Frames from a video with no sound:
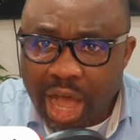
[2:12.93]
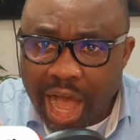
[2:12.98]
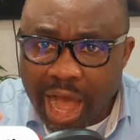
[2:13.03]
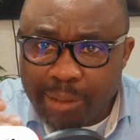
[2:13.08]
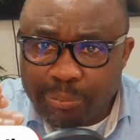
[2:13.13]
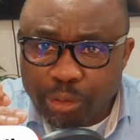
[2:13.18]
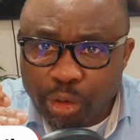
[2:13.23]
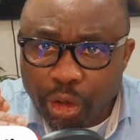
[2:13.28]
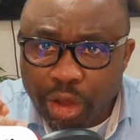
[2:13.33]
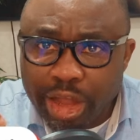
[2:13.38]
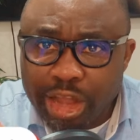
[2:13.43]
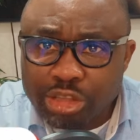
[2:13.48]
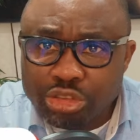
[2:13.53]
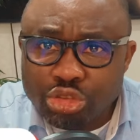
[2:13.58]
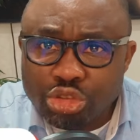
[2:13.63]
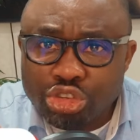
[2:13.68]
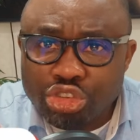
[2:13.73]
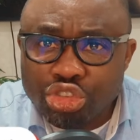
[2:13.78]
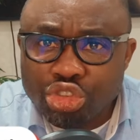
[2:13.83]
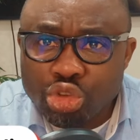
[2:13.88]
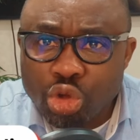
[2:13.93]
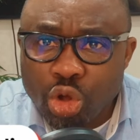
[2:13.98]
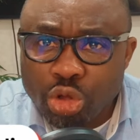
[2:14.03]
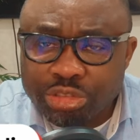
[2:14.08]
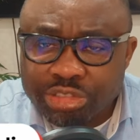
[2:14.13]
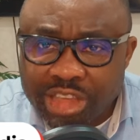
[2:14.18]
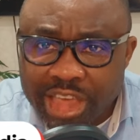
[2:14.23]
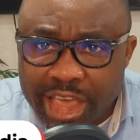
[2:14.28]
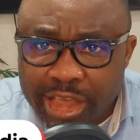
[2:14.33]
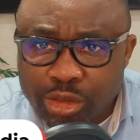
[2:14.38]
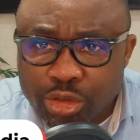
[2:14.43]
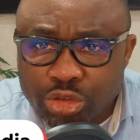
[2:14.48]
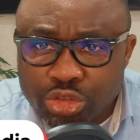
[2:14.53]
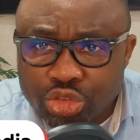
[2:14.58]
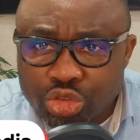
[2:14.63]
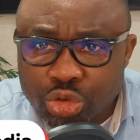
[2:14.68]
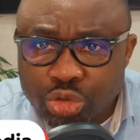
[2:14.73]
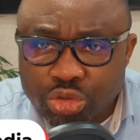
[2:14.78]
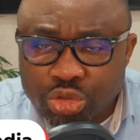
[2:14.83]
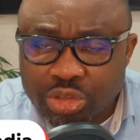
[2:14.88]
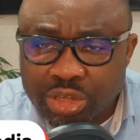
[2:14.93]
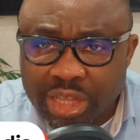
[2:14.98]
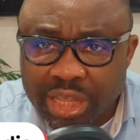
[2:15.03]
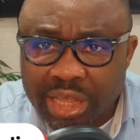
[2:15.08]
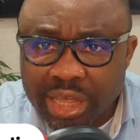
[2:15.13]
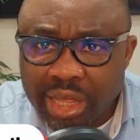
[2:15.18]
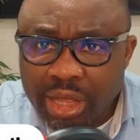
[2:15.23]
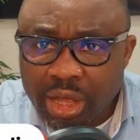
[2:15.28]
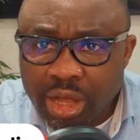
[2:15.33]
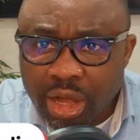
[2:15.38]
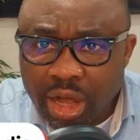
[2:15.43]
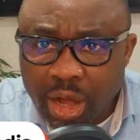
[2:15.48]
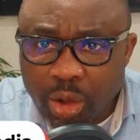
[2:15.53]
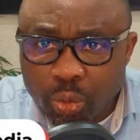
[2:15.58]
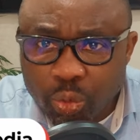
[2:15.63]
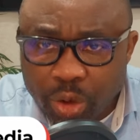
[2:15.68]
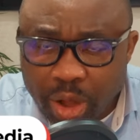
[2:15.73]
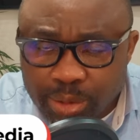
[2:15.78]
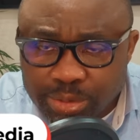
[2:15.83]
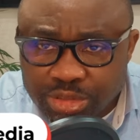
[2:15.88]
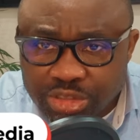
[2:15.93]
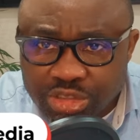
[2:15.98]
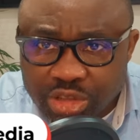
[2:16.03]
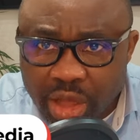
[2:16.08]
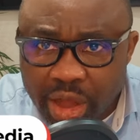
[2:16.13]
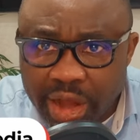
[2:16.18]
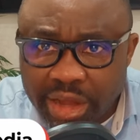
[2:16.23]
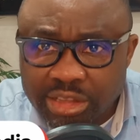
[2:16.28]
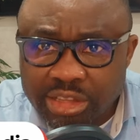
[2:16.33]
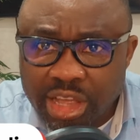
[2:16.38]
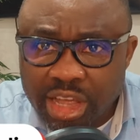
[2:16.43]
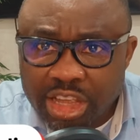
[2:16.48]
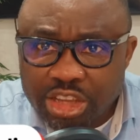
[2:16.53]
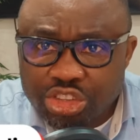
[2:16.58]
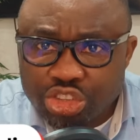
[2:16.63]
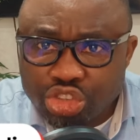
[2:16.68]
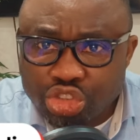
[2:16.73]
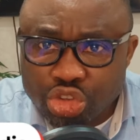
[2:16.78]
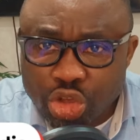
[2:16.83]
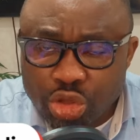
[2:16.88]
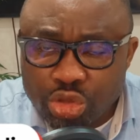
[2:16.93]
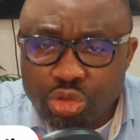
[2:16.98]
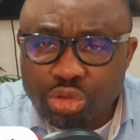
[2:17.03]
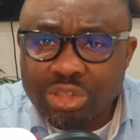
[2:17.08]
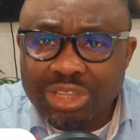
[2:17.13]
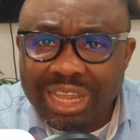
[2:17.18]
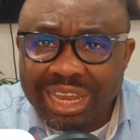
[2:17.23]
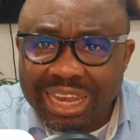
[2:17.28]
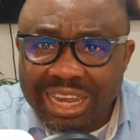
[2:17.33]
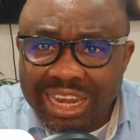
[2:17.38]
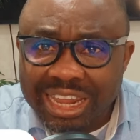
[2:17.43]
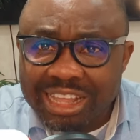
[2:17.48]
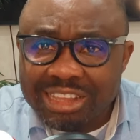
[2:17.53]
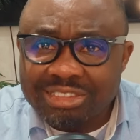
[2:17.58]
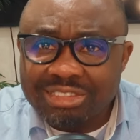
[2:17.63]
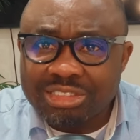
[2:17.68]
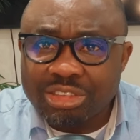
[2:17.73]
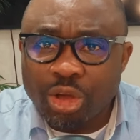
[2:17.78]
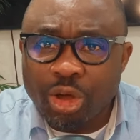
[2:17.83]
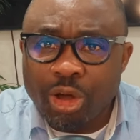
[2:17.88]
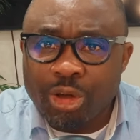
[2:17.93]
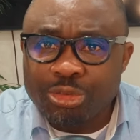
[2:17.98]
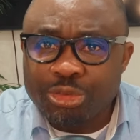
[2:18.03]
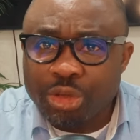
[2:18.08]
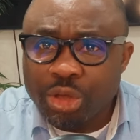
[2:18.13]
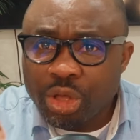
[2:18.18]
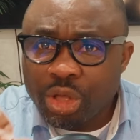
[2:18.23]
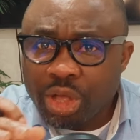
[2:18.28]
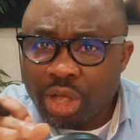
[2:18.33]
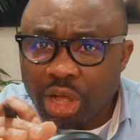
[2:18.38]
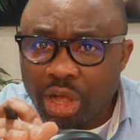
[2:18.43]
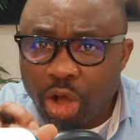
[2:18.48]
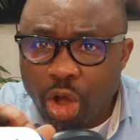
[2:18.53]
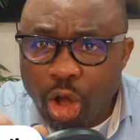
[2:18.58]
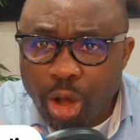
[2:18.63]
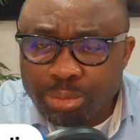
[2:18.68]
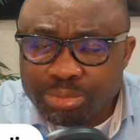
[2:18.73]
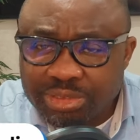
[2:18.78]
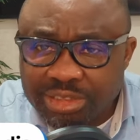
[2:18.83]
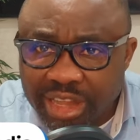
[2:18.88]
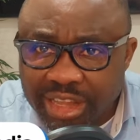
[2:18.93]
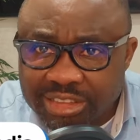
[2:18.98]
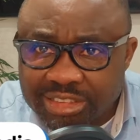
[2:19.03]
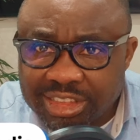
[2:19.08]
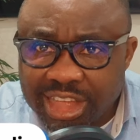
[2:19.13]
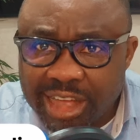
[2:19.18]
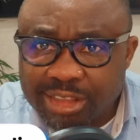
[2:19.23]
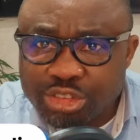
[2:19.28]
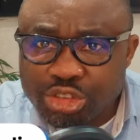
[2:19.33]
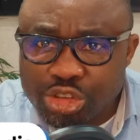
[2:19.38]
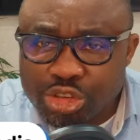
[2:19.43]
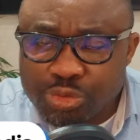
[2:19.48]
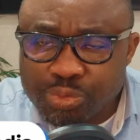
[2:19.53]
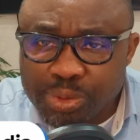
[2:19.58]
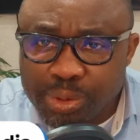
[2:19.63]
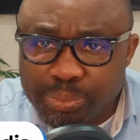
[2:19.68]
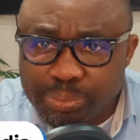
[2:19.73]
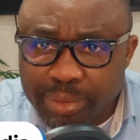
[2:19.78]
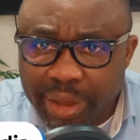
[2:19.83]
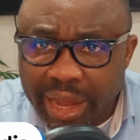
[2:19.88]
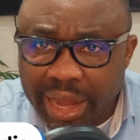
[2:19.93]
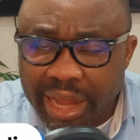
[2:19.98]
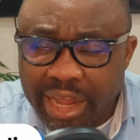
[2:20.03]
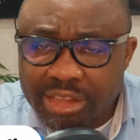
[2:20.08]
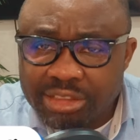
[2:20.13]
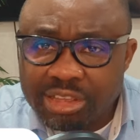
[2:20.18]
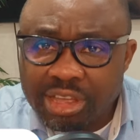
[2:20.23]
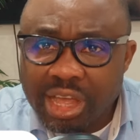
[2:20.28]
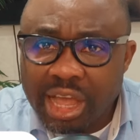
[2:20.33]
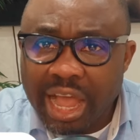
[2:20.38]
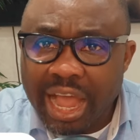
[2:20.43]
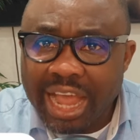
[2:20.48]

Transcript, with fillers: I'm going to show, take you through to the uh, website, show you the list of updates that just been made,